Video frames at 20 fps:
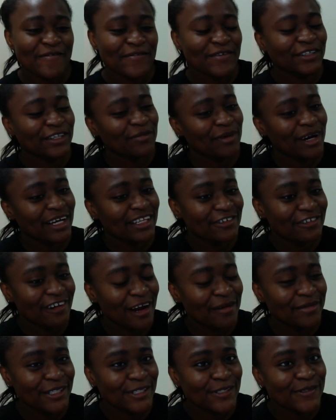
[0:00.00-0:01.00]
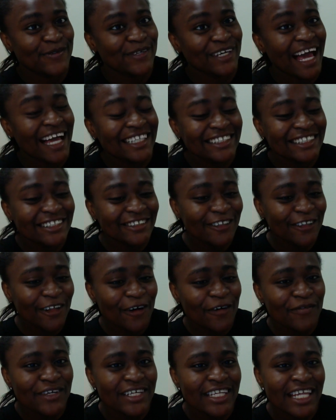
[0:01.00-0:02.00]
felt about drama this week i still
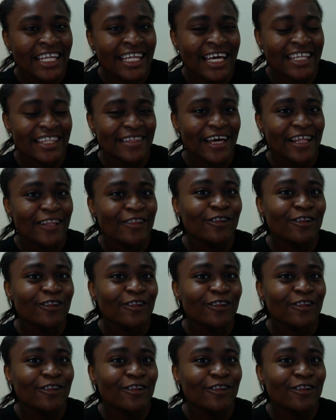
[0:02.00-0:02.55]
love it and i